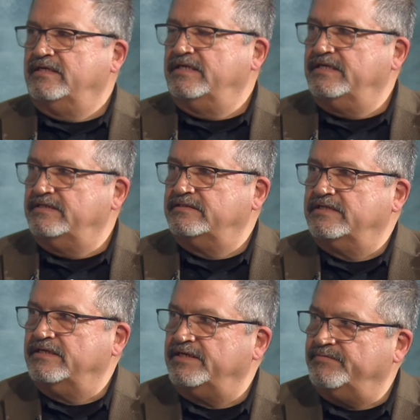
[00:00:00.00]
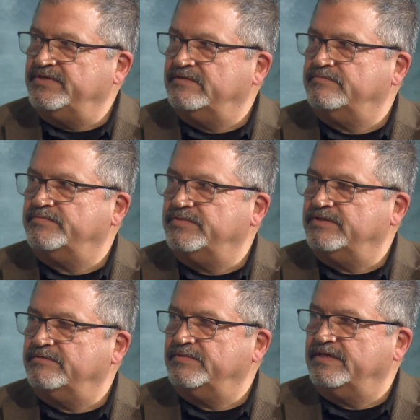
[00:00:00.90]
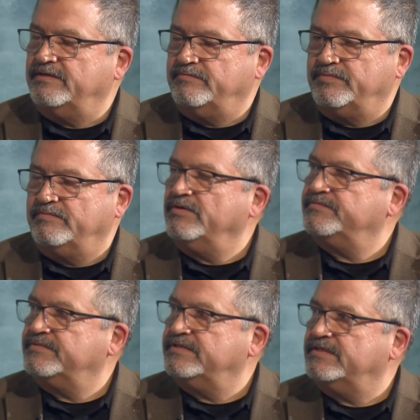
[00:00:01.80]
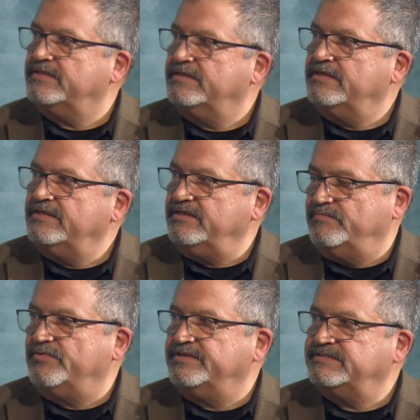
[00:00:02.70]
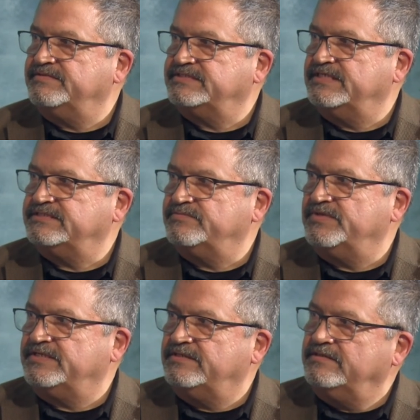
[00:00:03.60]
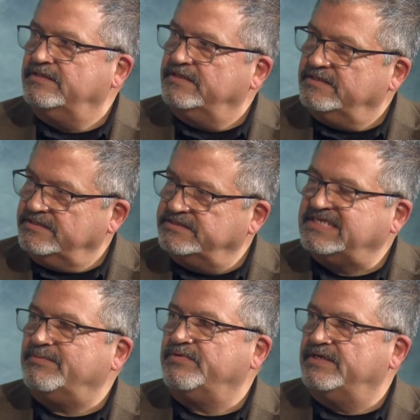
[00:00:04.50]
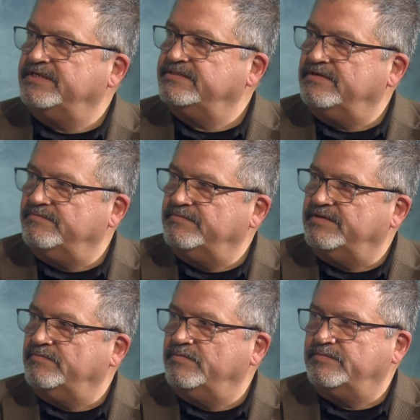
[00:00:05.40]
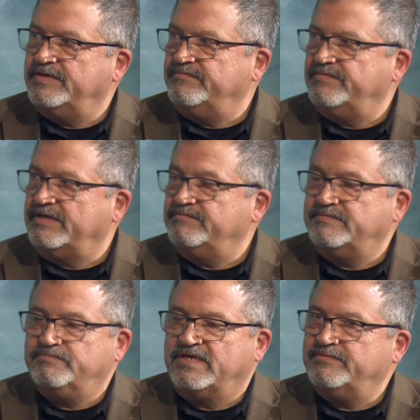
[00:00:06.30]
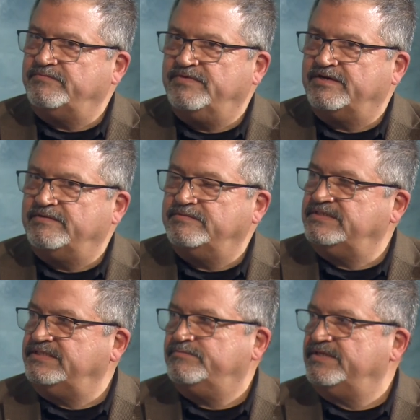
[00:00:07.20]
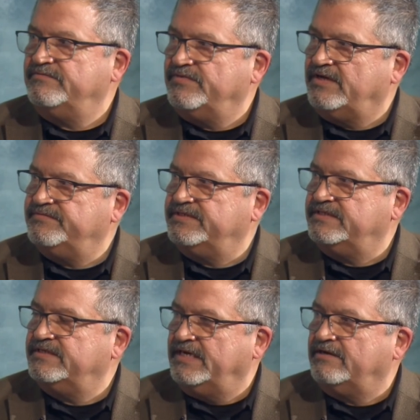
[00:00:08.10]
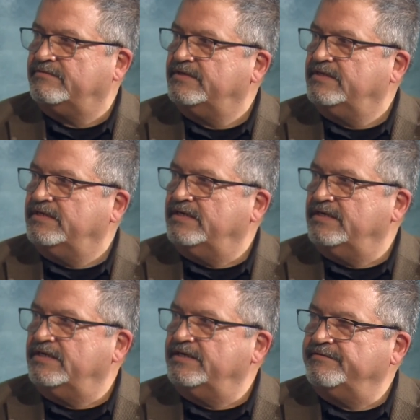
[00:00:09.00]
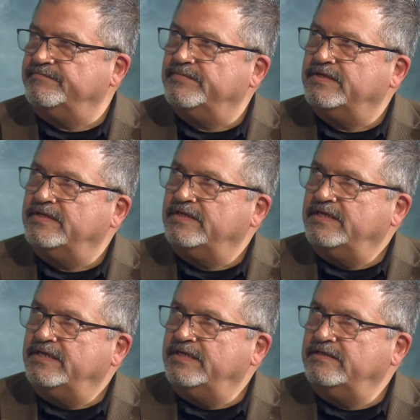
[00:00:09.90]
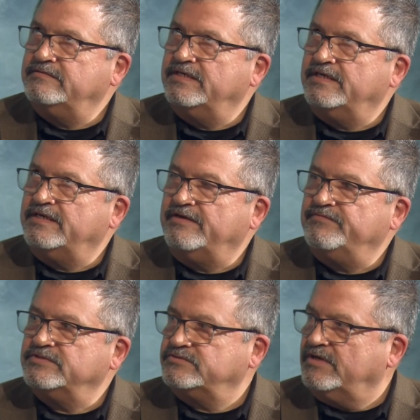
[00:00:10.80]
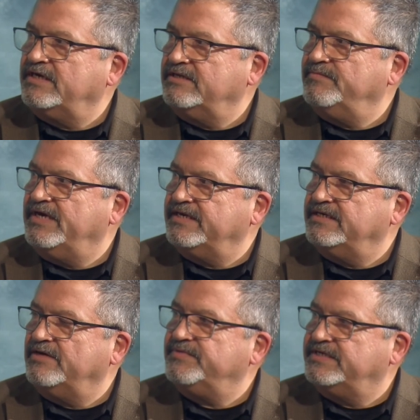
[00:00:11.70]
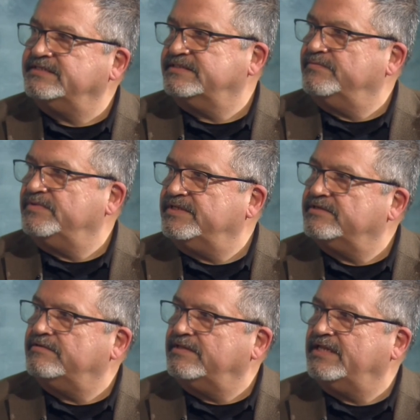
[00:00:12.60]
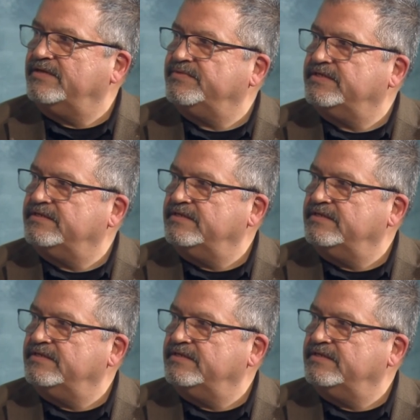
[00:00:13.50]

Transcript: and helping them, promote the importance of the census. But this time around, I'm probably very deeply involved in it now. I feel strongly about it now because of the political climate